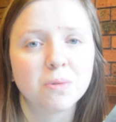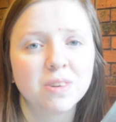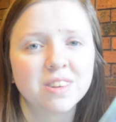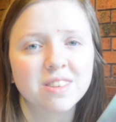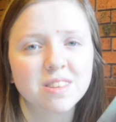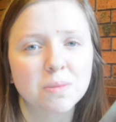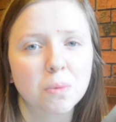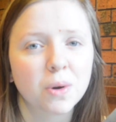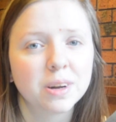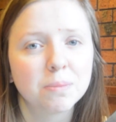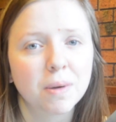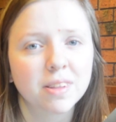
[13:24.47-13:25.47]
were
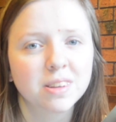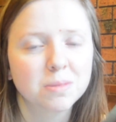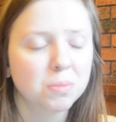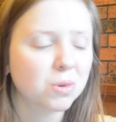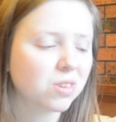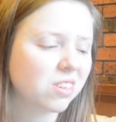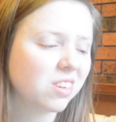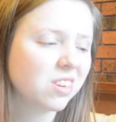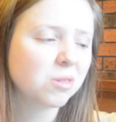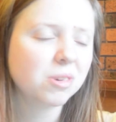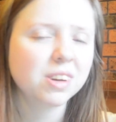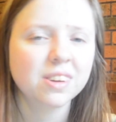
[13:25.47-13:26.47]
disappointed by this book, so I
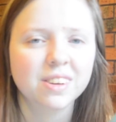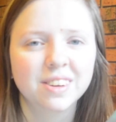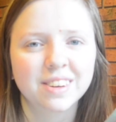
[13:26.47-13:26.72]
just want to